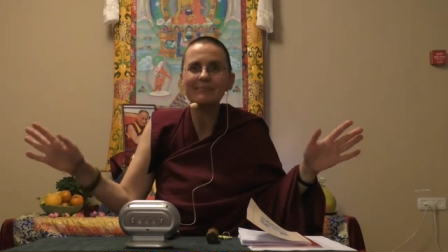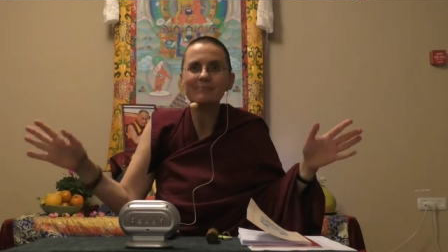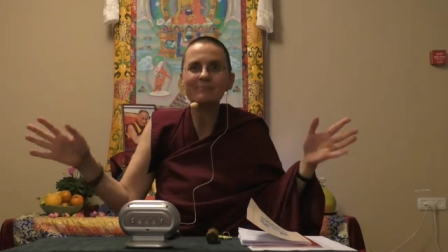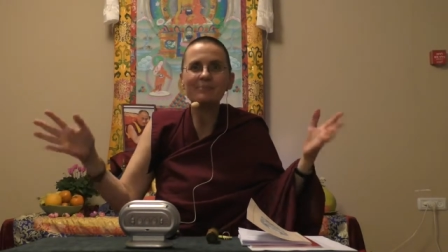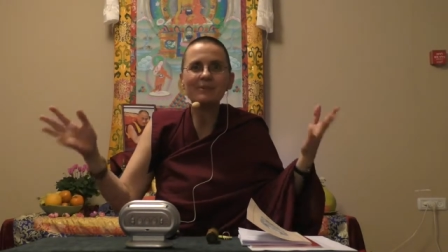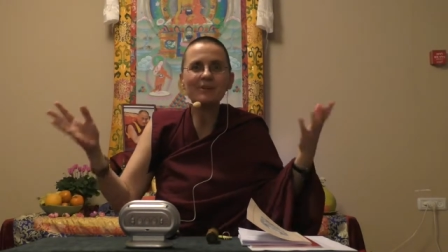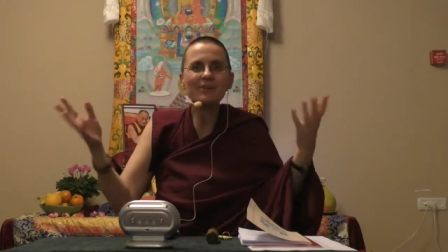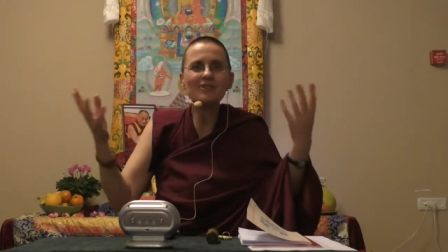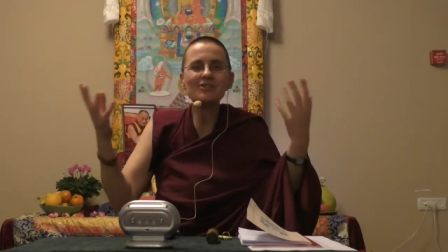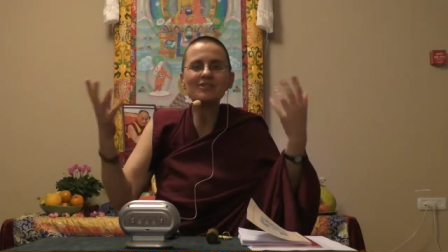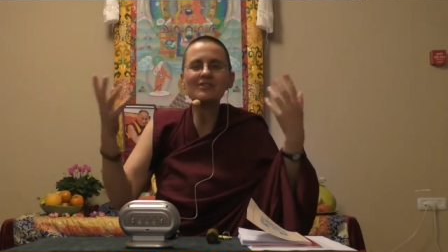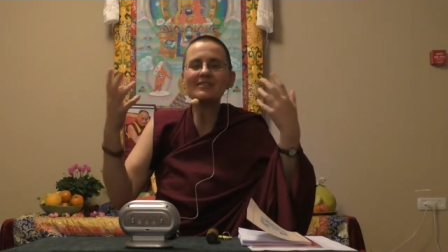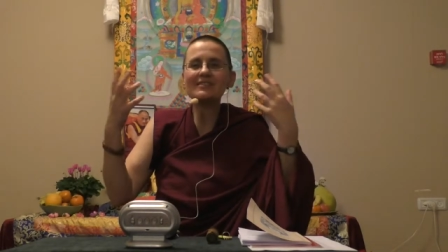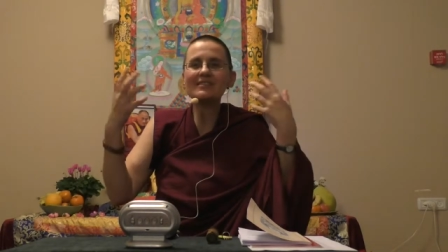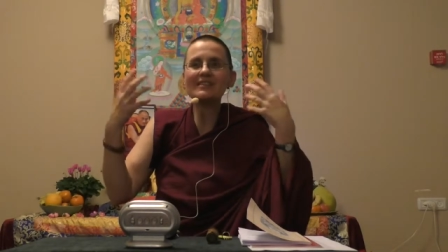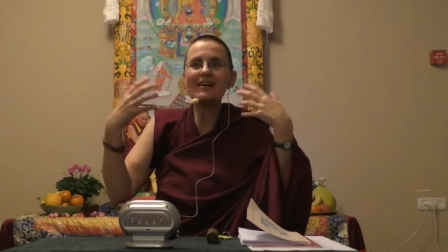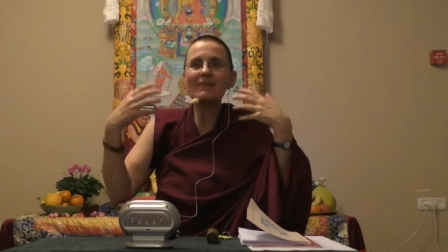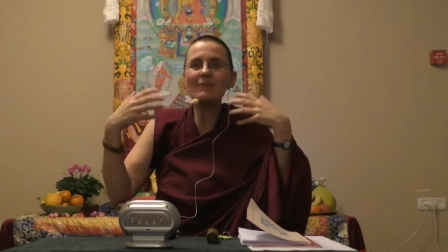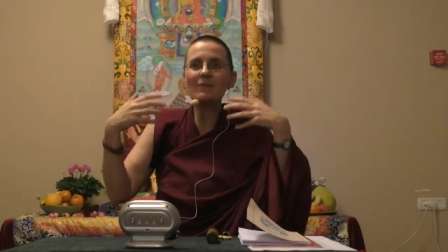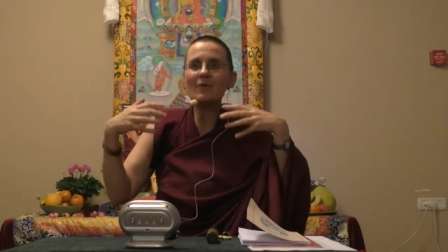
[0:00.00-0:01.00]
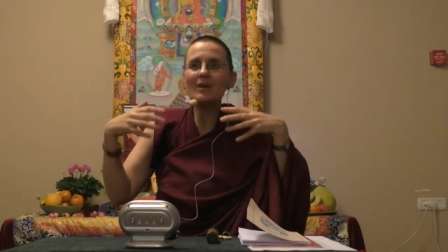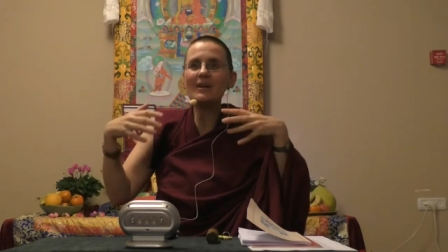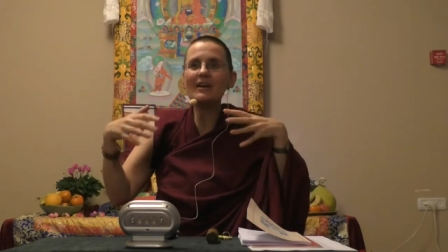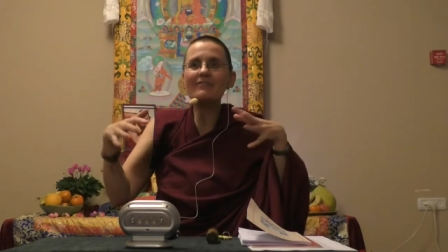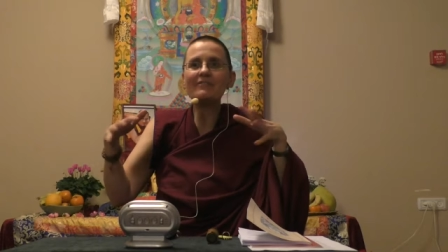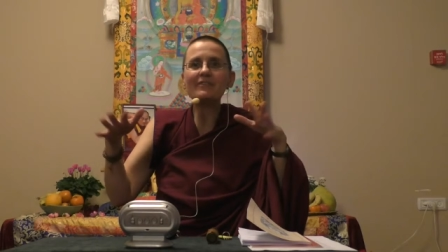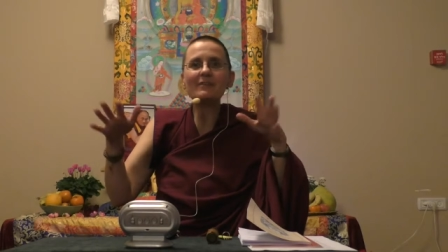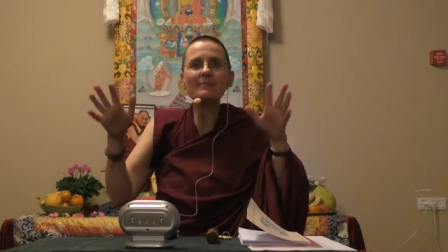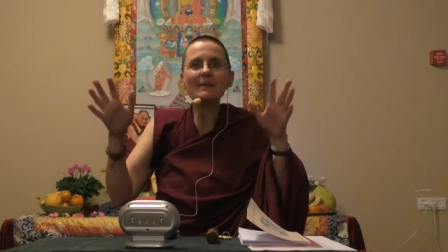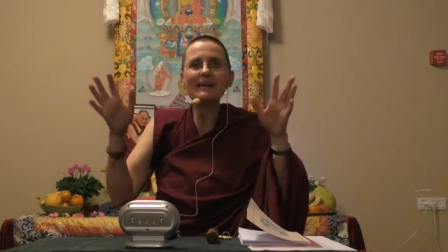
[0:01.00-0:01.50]
Because
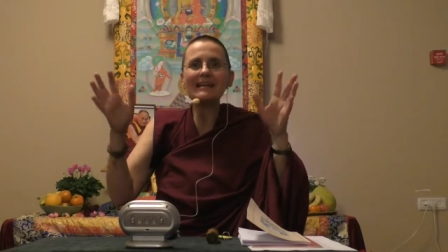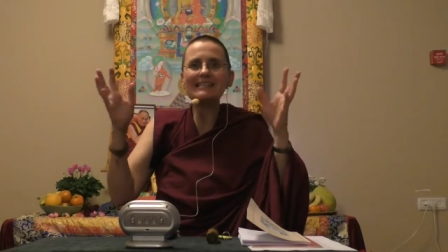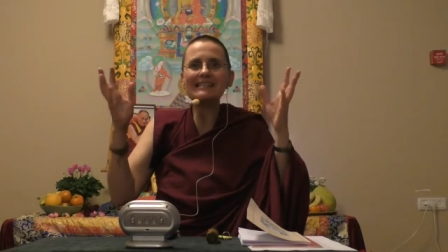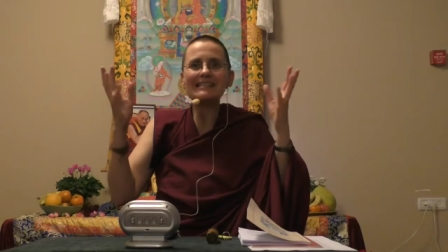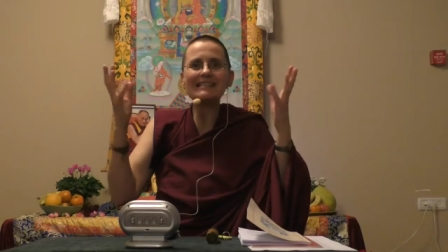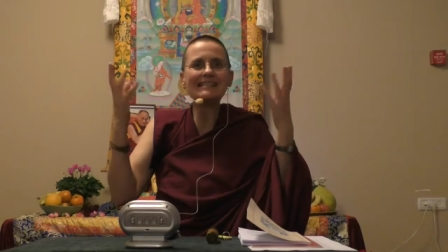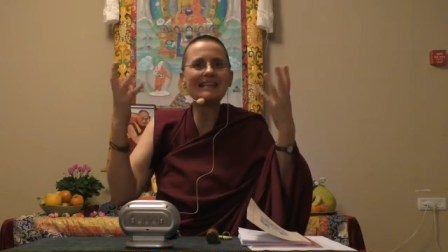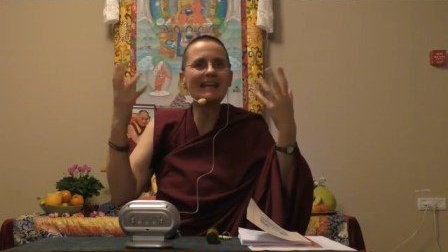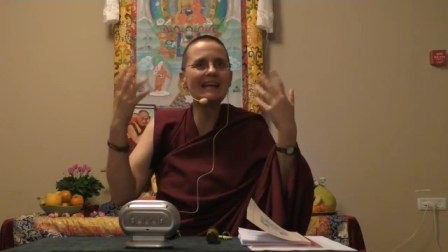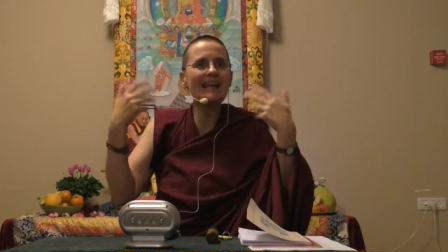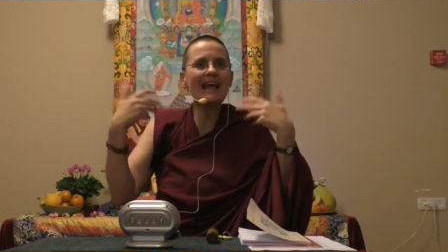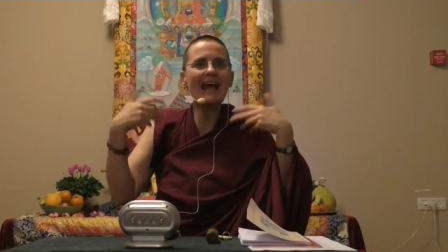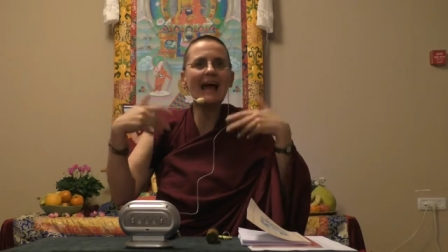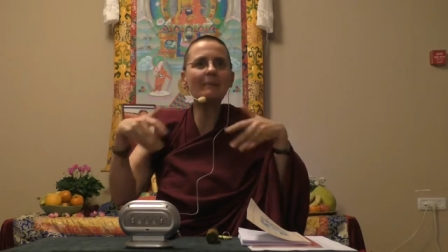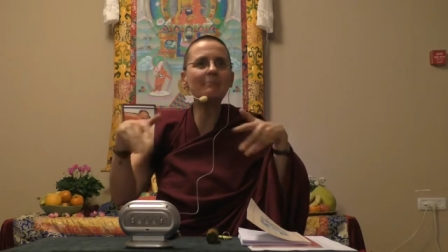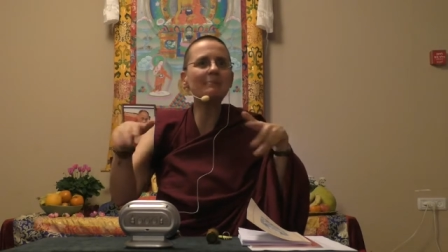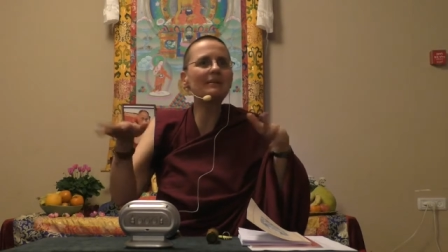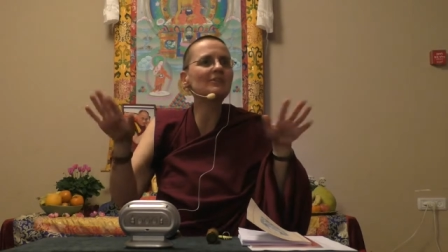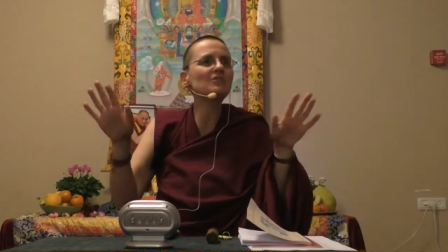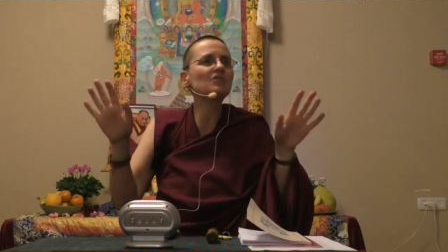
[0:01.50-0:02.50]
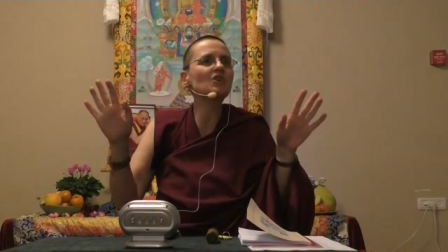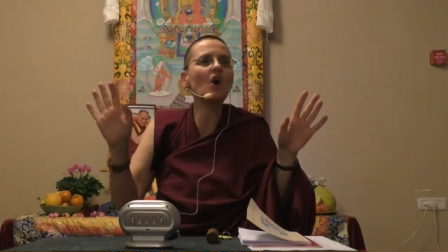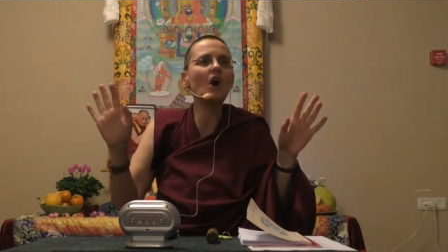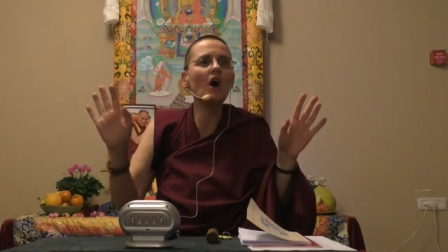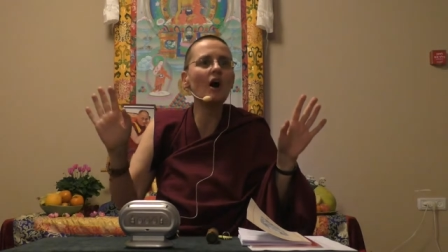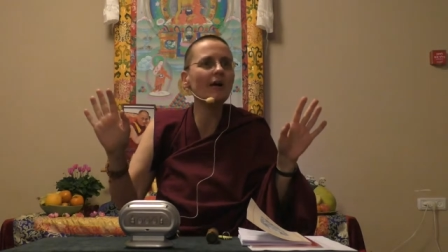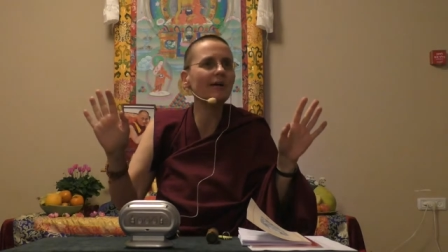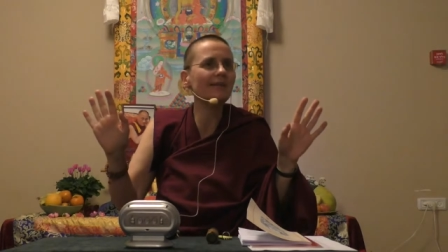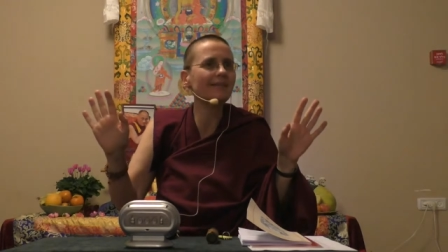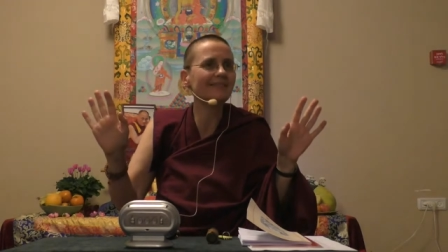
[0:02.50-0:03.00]
whatever makes us unhappy is
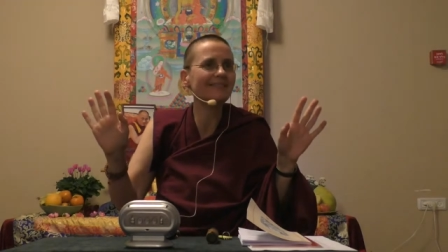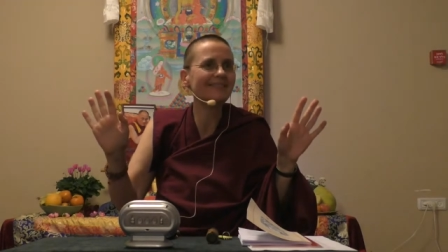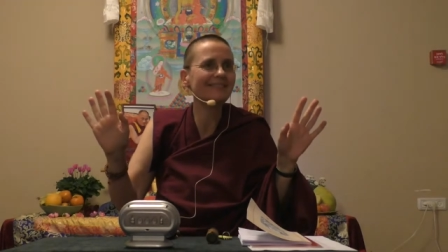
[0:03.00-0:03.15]
gone.